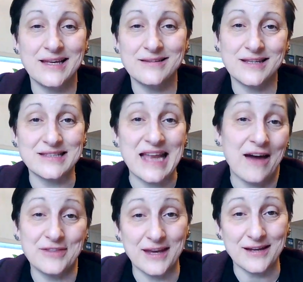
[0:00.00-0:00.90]
doesn't
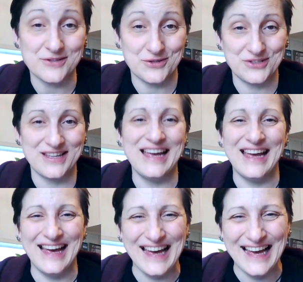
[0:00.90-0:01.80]
have the answers.
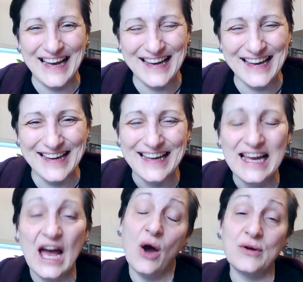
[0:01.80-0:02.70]

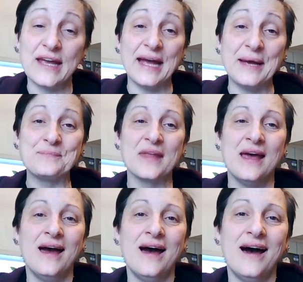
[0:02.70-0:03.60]
Okay?
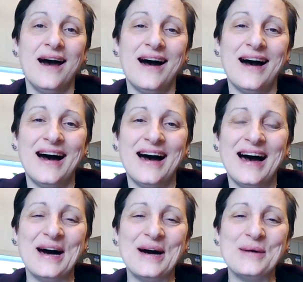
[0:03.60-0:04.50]

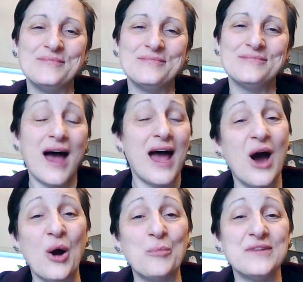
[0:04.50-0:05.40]
I
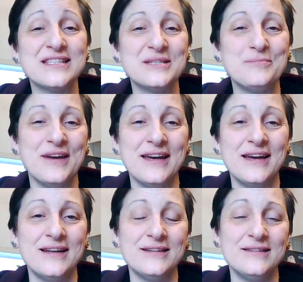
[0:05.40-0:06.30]
hope this has
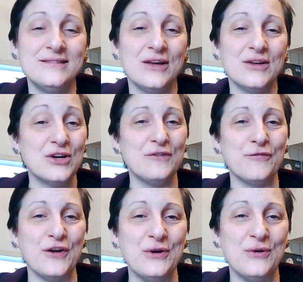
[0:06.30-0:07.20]
been good
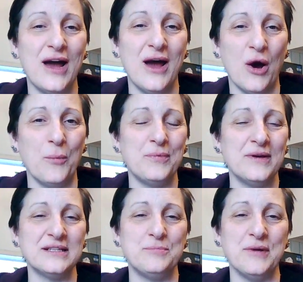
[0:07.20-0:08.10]
for you. I hope
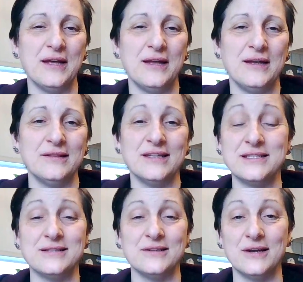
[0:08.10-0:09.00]
it's been at
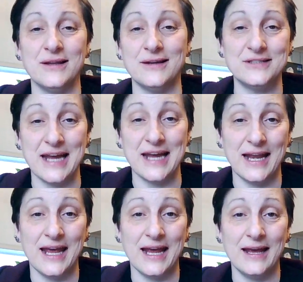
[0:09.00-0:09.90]
least a little
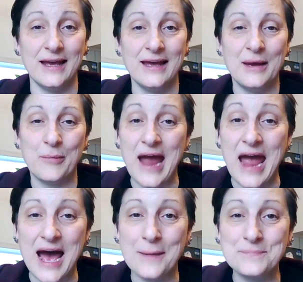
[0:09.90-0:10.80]
entertaining,
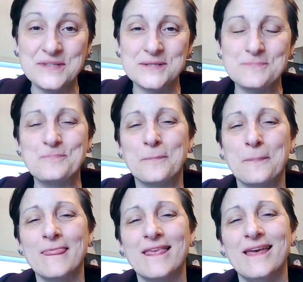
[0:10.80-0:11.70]
perhaps.
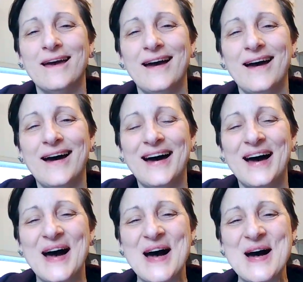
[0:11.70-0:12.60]

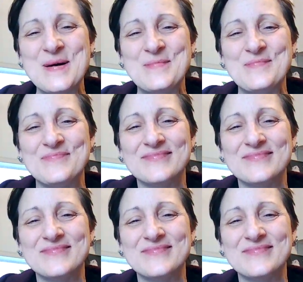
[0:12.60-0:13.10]
And